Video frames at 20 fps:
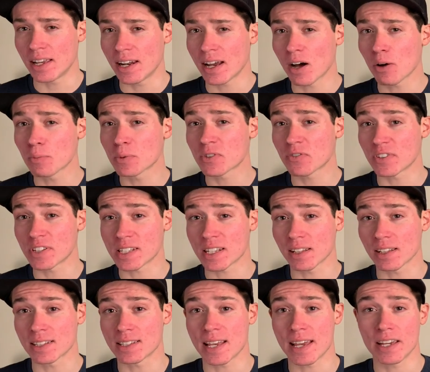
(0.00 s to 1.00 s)
helps
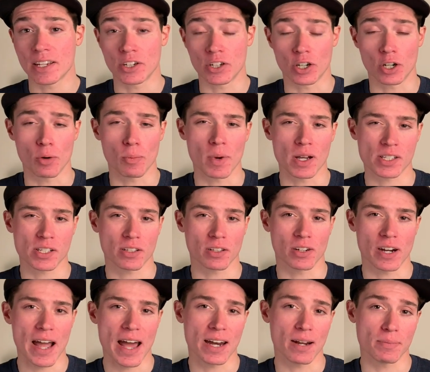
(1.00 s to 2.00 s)
facilitate
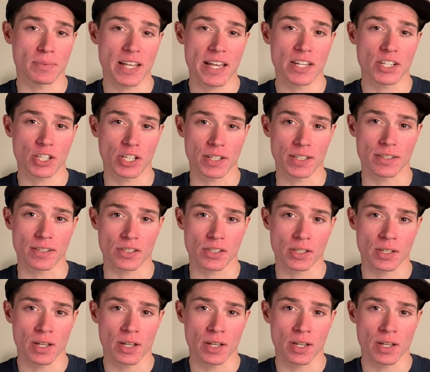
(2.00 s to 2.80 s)
neuromuscular adaptations.